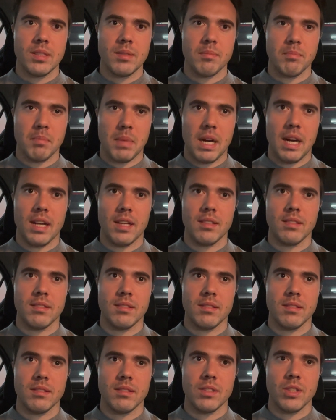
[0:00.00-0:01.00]
but
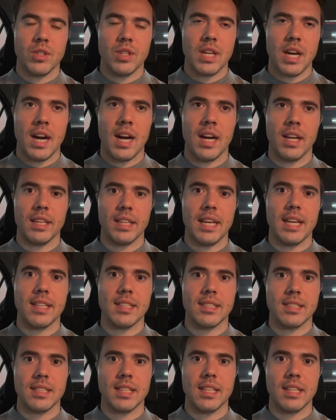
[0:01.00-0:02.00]
you can't yet
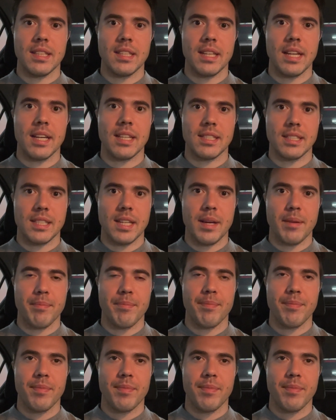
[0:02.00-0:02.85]
see the next step.